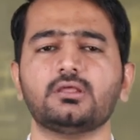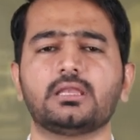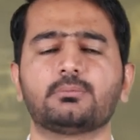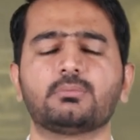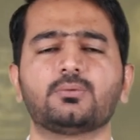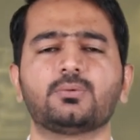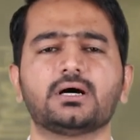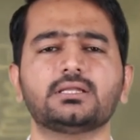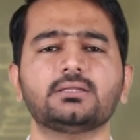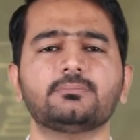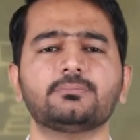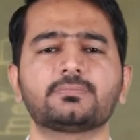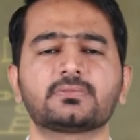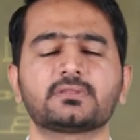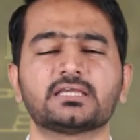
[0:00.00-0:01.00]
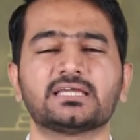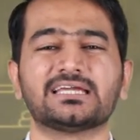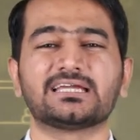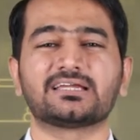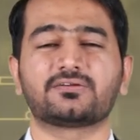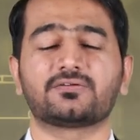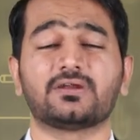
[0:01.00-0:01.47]
Number 1,
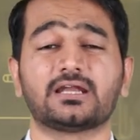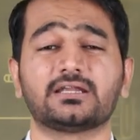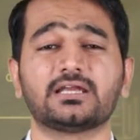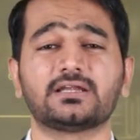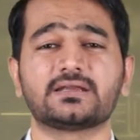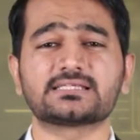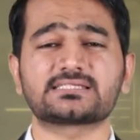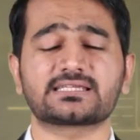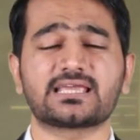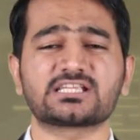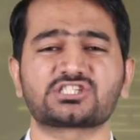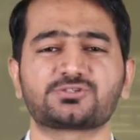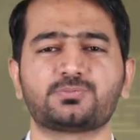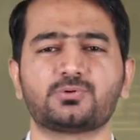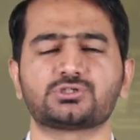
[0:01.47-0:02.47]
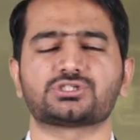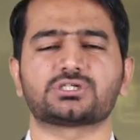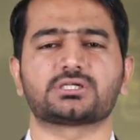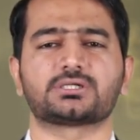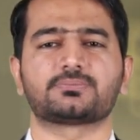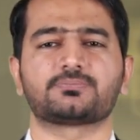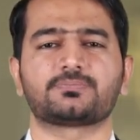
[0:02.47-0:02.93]
credit risk
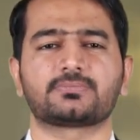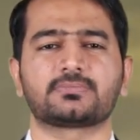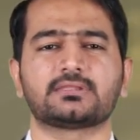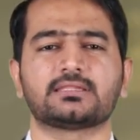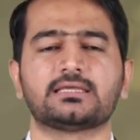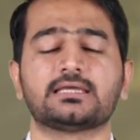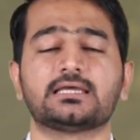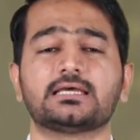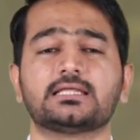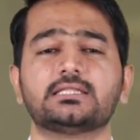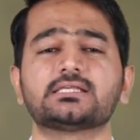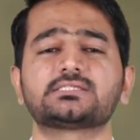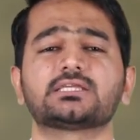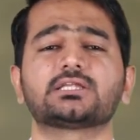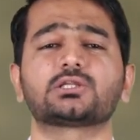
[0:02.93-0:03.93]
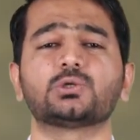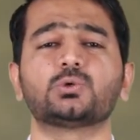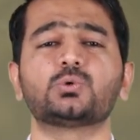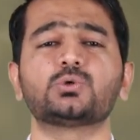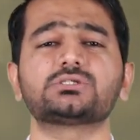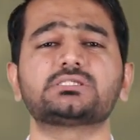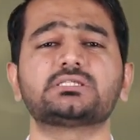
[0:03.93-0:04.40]
exposure. This
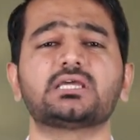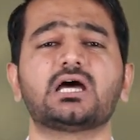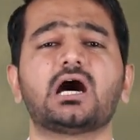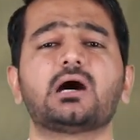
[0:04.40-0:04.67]
includes the